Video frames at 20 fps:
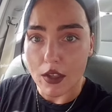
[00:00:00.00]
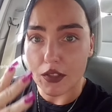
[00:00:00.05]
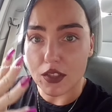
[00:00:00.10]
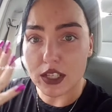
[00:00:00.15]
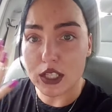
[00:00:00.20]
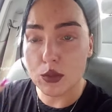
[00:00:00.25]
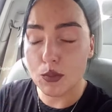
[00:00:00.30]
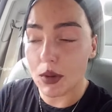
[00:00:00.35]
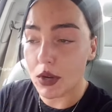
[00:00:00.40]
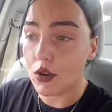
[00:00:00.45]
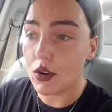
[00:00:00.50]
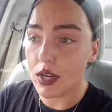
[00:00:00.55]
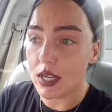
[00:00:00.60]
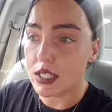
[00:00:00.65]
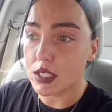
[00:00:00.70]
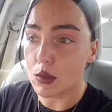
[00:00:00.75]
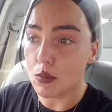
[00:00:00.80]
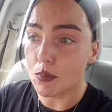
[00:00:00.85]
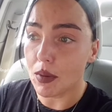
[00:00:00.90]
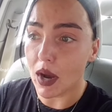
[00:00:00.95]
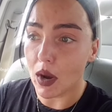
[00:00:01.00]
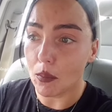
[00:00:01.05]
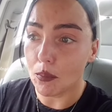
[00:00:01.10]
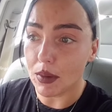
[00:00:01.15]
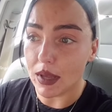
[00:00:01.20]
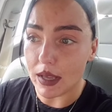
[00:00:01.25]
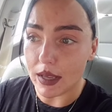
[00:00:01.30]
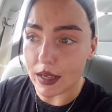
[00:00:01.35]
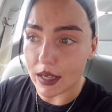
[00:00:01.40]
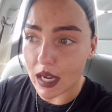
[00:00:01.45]
The Spirit is about
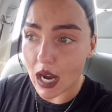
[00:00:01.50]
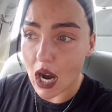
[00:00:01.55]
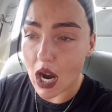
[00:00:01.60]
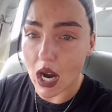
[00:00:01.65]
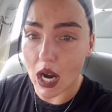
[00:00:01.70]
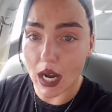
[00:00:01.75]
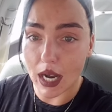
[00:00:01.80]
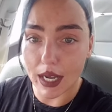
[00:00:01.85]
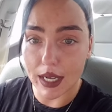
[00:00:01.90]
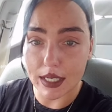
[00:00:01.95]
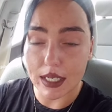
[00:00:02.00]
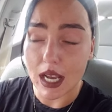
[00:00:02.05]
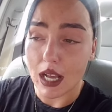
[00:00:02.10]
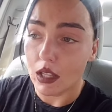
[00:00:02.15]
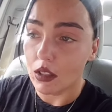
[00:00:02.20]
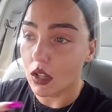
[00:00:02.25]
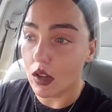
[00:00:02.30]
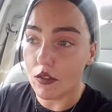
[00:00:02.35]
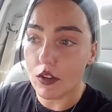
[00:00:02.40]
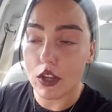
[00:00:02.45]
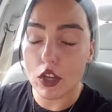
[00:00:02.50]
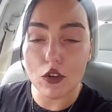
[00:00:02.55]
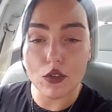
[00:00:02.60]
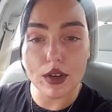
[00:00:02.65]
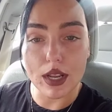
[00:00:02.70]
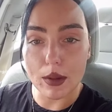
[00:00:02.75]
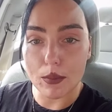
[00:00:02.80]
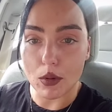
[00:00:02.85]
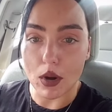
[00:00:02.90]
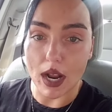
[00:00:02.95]
being kind, loving your
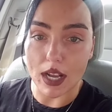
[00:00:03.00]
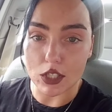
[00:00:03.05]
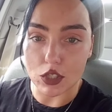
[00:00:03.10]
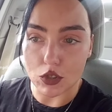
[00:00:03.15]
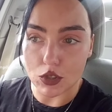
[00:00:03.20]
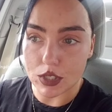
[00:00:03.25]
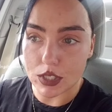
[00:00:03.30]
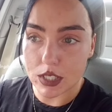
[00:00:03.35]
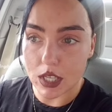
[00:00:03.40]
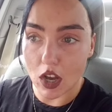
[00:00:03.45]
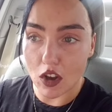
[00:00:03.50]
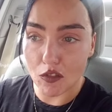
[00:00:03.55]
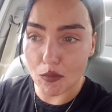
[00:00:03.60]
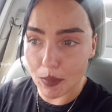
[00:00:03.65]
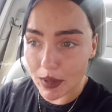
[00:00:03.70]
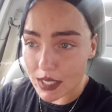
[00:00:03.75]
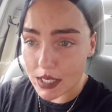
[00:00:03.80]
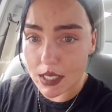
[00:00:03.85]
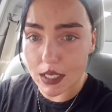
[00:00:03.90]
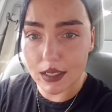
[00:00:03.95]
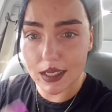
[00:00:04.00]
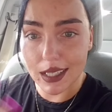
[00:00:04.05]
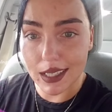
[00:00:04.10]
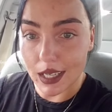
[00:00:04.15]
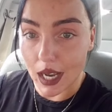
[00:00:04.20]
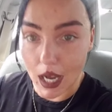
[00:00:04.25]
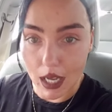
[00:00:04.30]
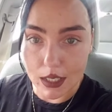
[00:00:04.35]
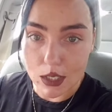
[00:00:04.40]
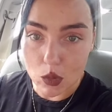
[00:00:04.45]
neighbor as yourself. Basically,
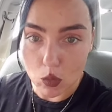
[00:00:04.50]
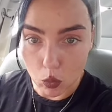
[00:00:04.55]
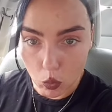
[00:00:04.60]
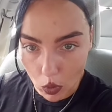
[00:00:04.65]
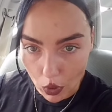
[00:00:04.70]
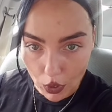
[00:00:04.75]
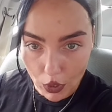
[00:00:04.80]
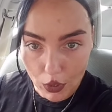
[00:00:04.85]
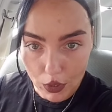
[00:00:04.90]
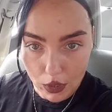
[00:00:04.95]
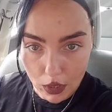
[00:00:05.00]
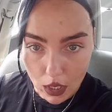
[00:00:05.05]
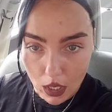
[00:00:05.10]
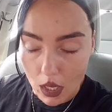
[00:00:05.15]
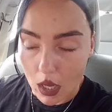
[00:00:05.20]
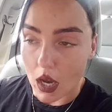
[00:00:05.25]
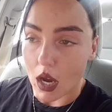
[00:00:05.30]
God's word.